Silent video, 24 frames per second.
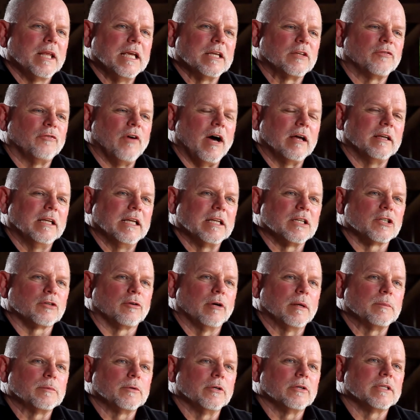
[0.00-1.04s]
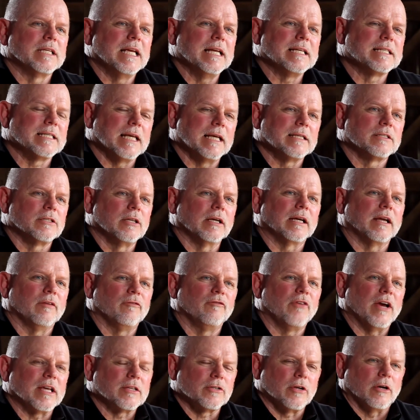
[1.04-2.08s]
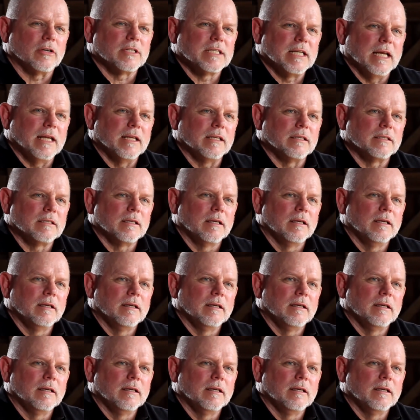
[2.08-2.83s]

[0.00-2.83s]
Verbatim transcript: is found in the Scriptures. He says to confess our sins.